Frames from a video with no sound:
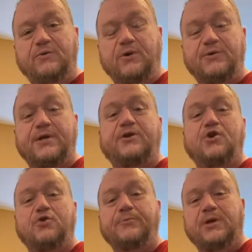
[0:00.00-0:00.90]
Those that
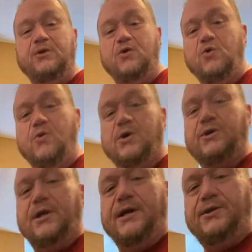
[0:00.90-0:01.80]
know me know the work
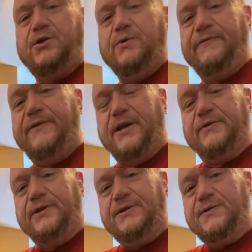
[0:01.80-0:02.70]
that I do with
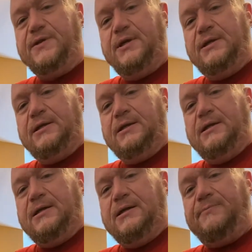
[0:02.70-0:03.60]
veterans.
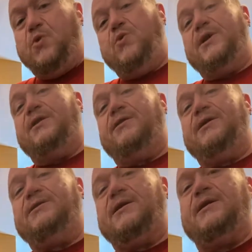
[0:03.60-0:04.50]
But one of the
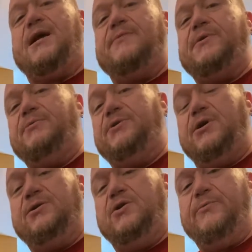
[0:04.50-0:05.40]
things that a lot of people
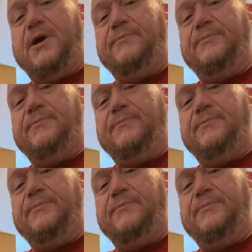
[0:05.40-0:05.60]
don't know about